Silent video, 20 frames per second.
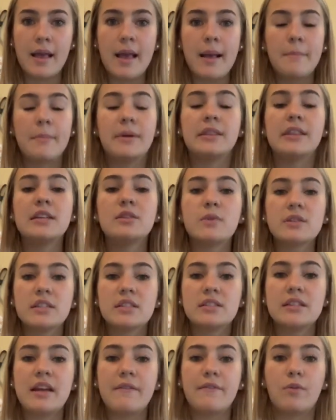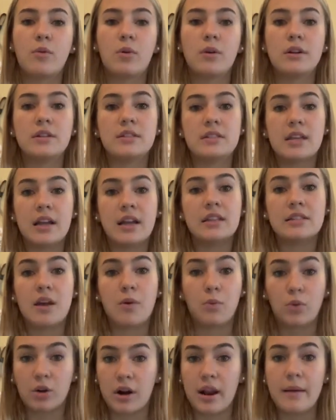But this was a step forward, seeing as they
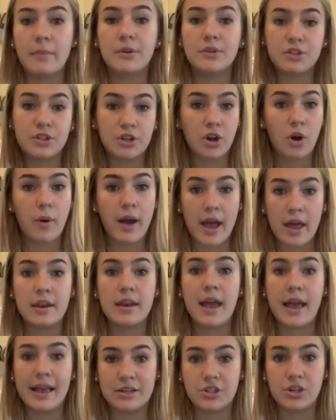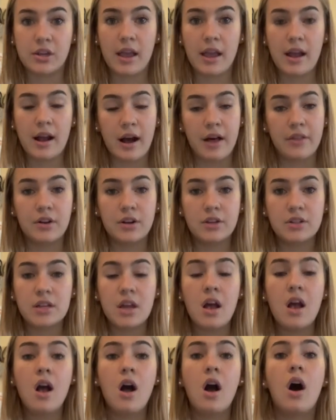were able to go ahead and educate others
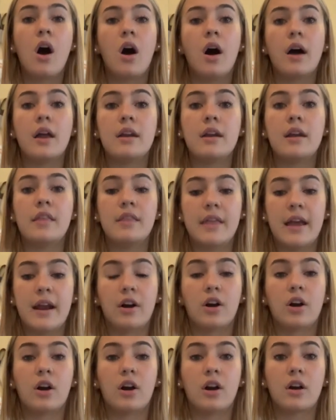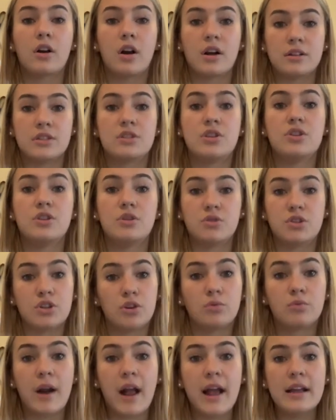on their
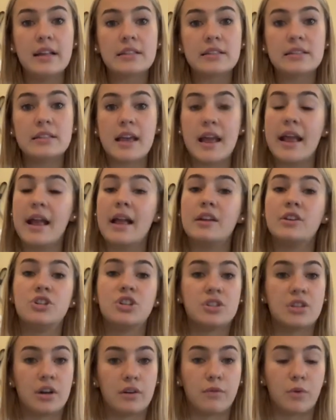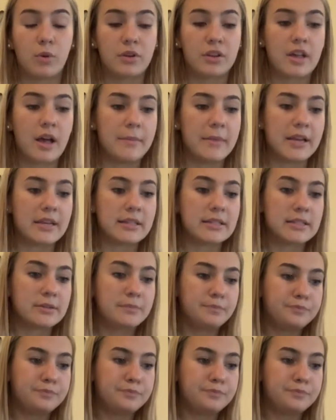constitutional rights and just their forthcomings.